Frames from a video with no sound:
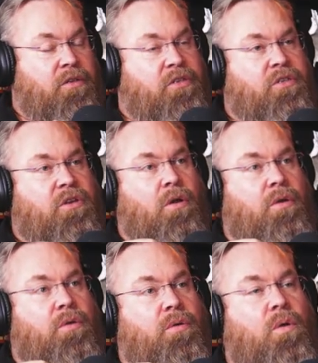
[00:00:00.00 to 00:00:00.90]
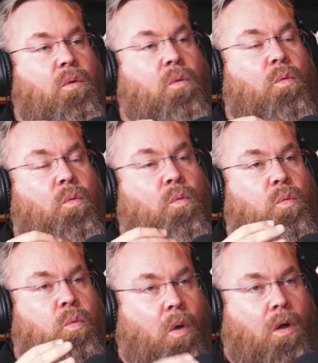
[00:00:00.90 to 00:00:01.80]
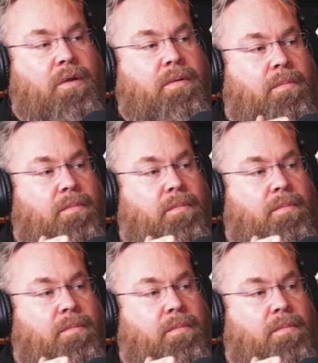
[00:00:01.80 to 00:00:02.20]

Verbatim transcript: So what